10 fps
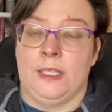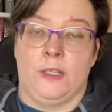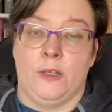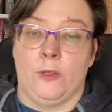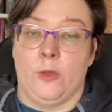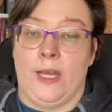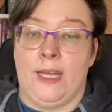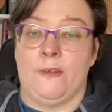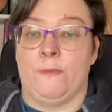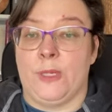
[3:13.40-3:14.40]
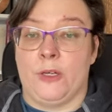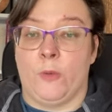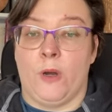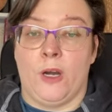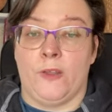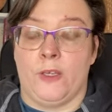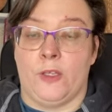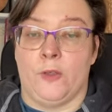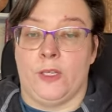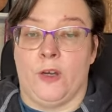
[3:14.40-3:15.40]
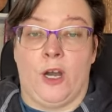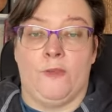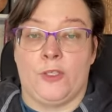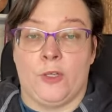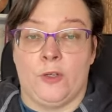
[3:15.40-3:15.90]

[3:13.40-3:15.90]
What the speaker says: You have Pinot Noir that you can harvest